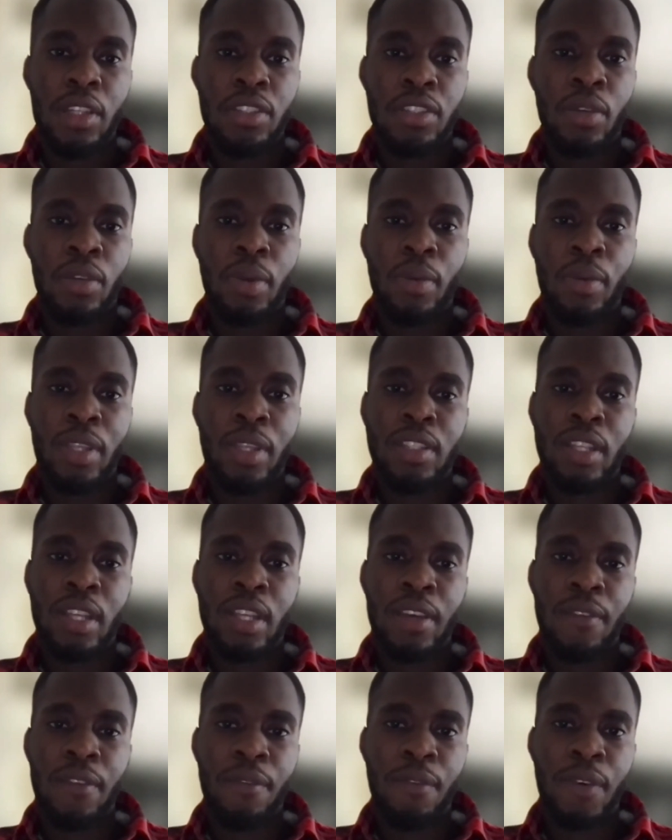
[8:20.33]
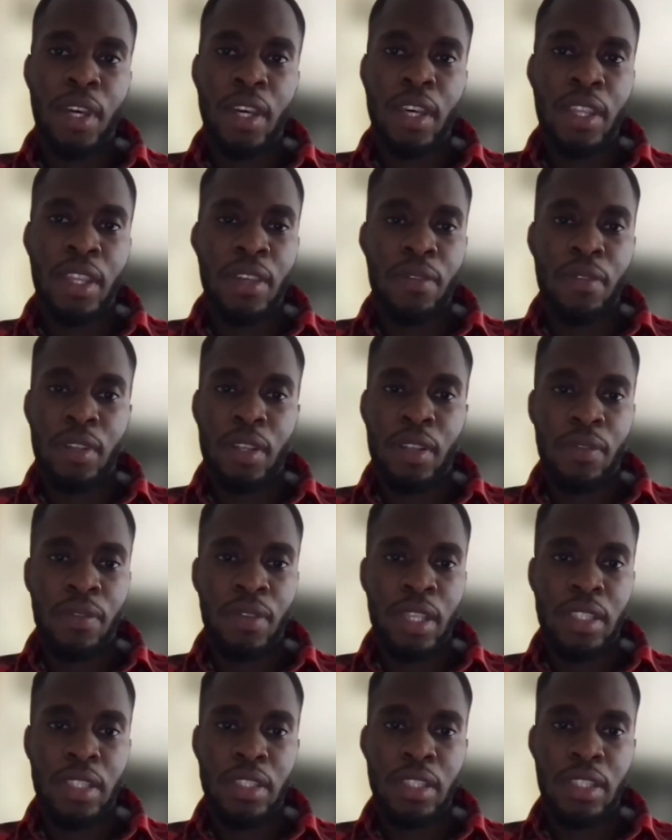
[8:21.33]
So we went to like 30 different
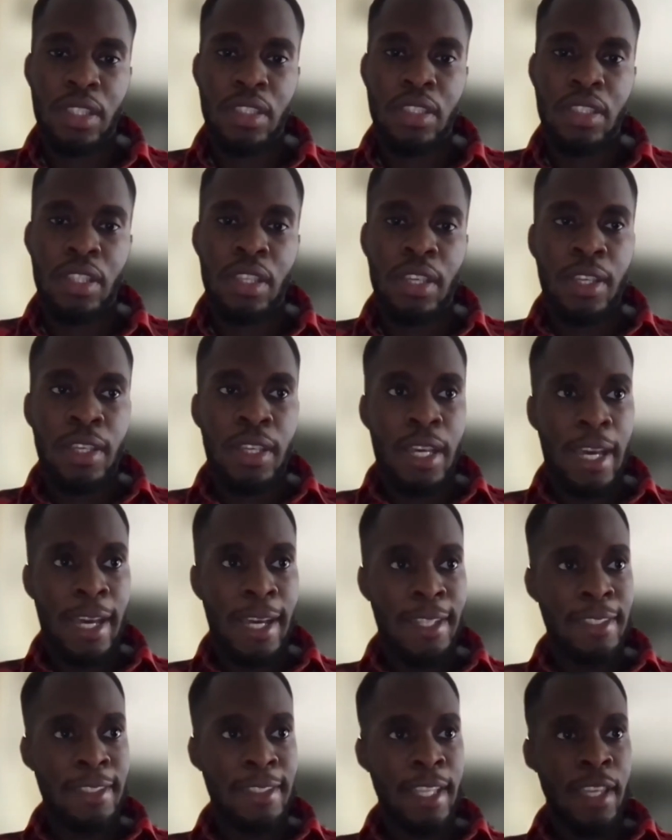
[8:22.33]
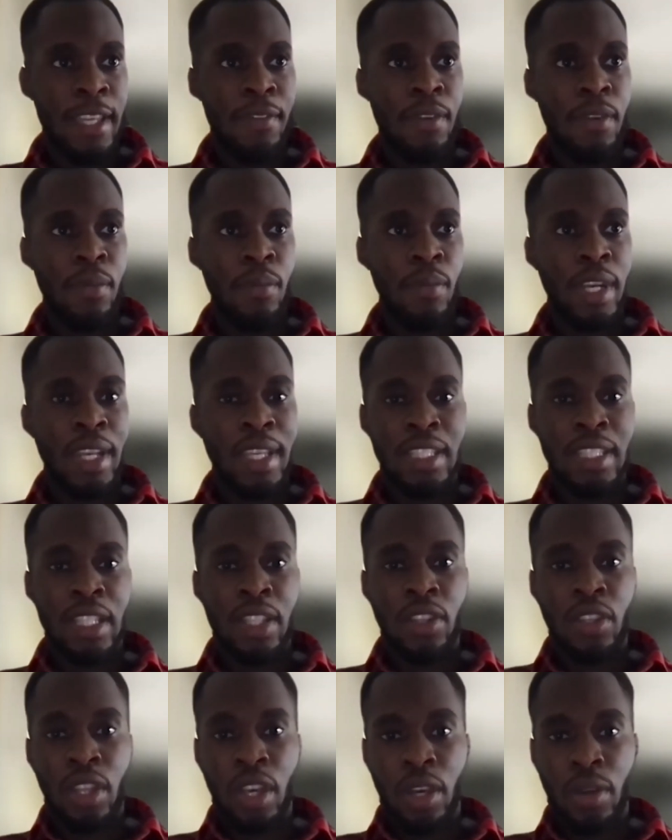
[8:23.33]
investors, and even when they
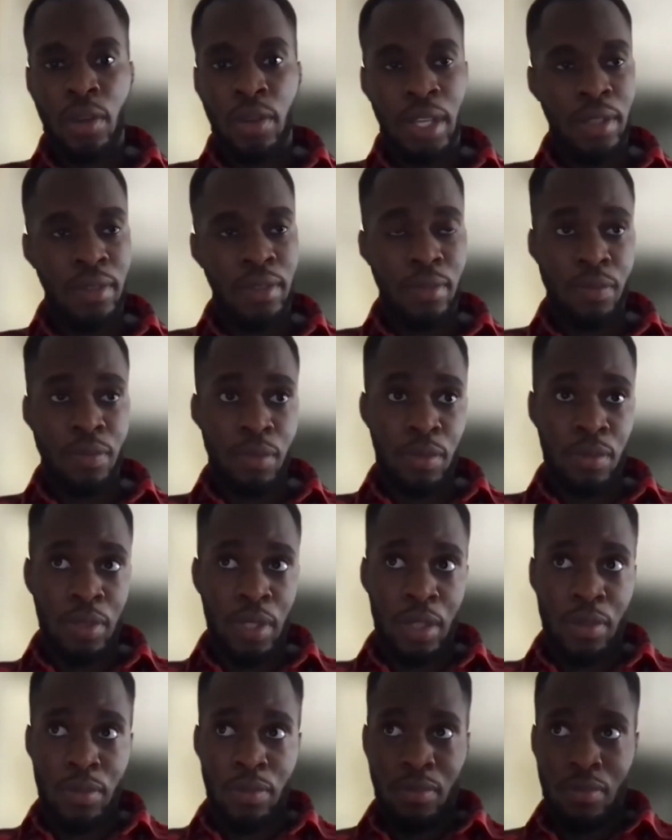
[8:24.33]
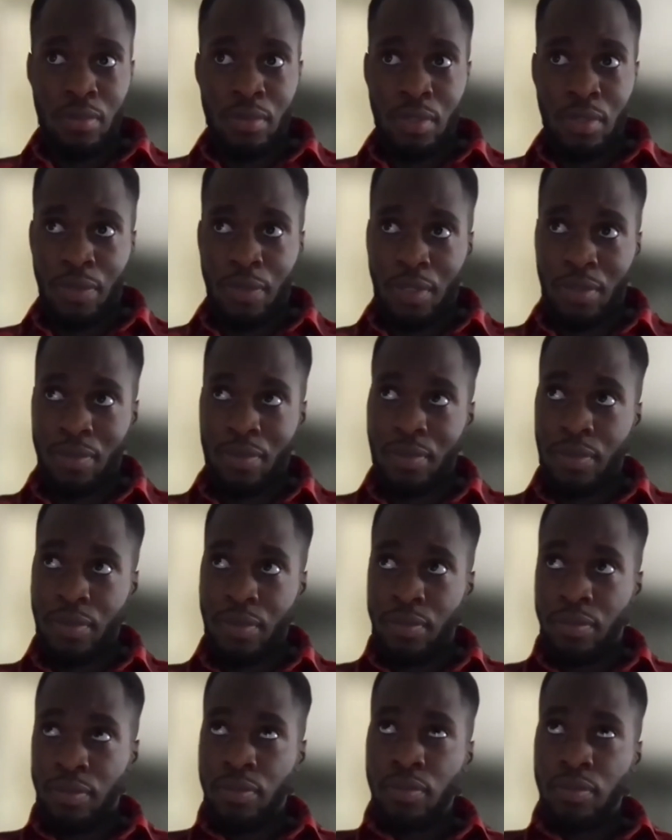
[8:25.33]
said no, like I think
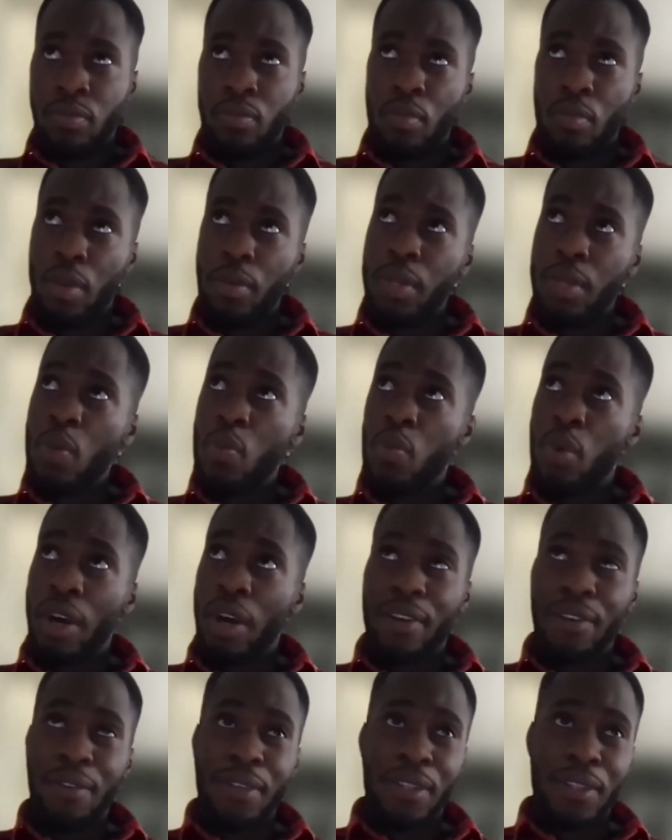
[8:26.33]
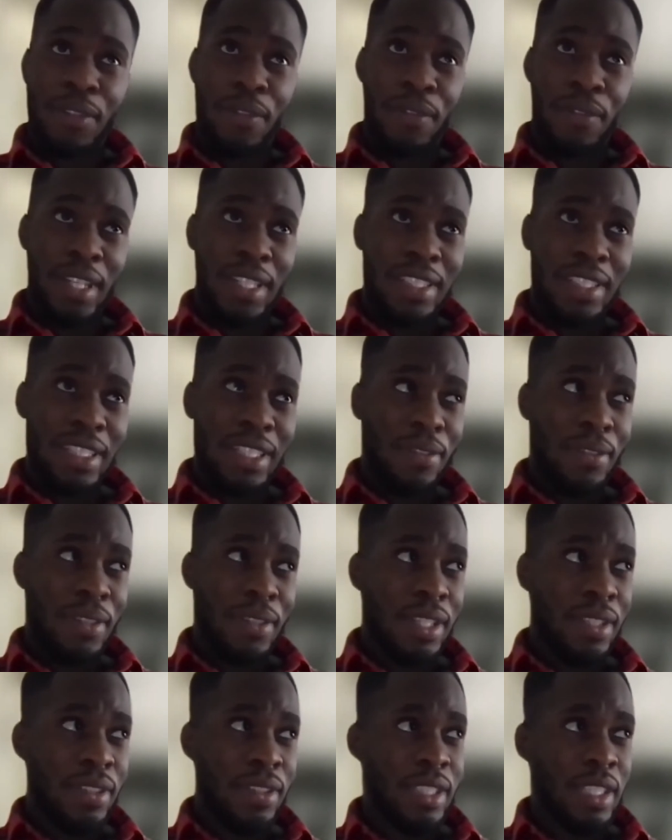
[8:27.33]
only one of those 30, I
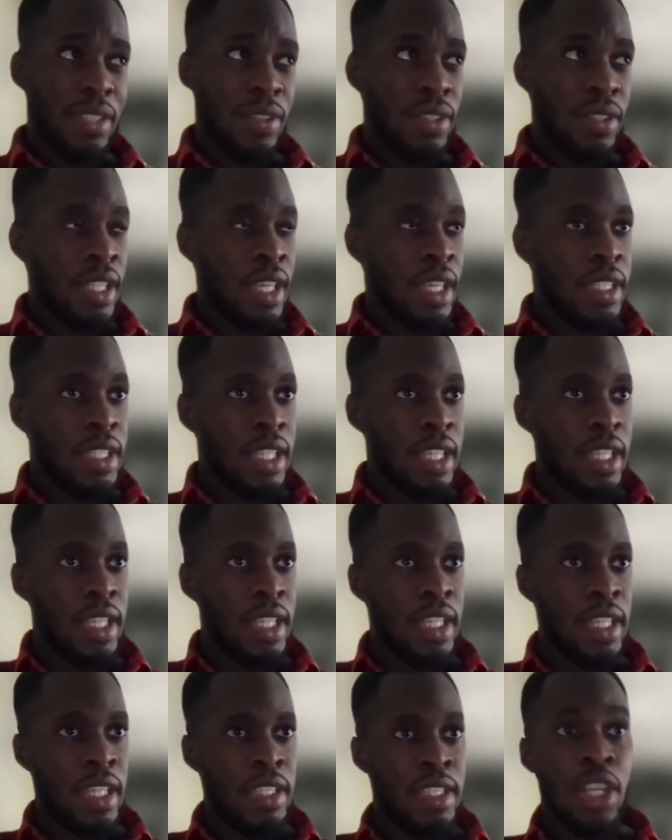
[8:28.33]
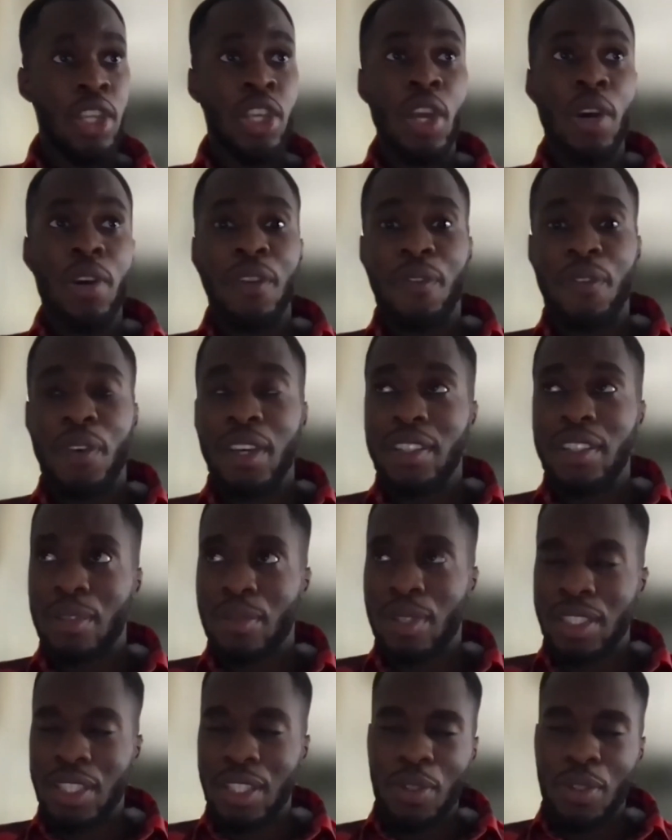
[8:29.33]
reckon, said no the first
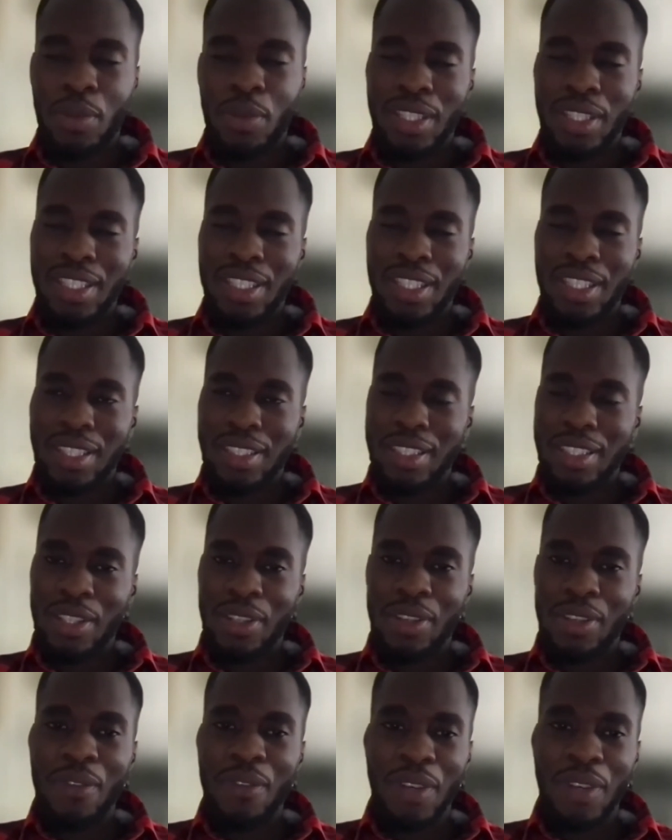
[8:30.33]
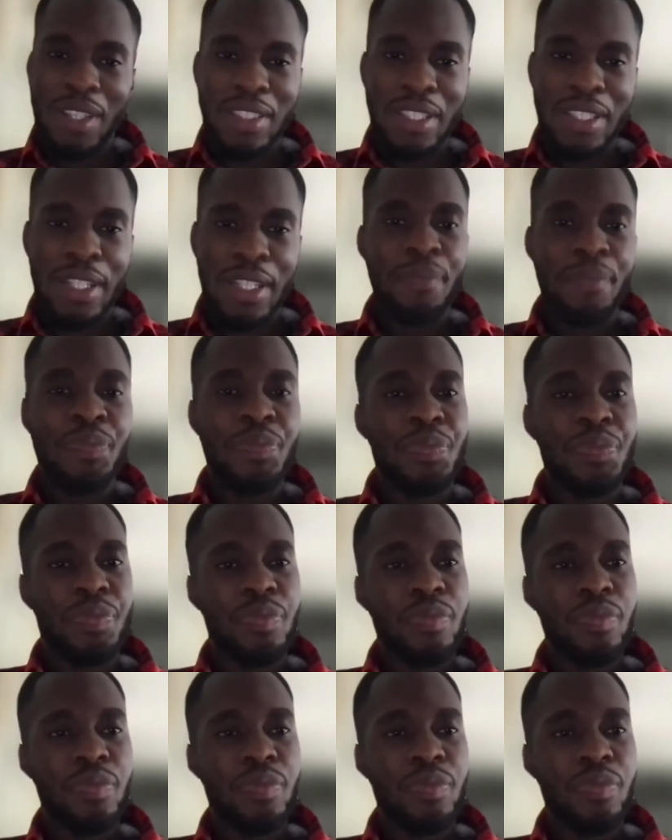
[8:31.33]
time. Actually, even the one that said yes said no the first time.